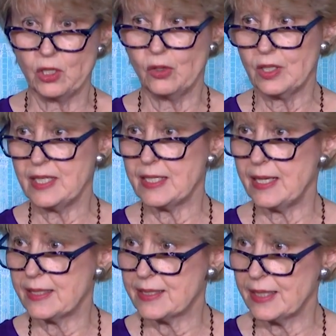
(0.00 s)
only
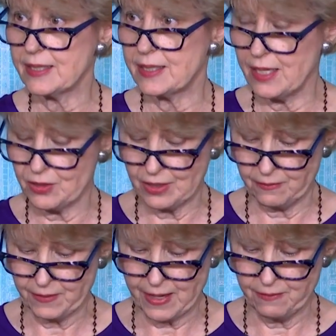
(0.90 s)
take
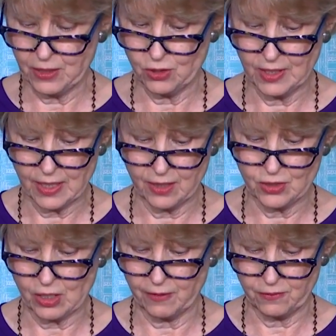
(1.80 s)
6,500
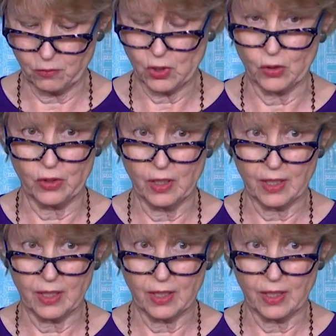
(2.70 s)
cars off the road,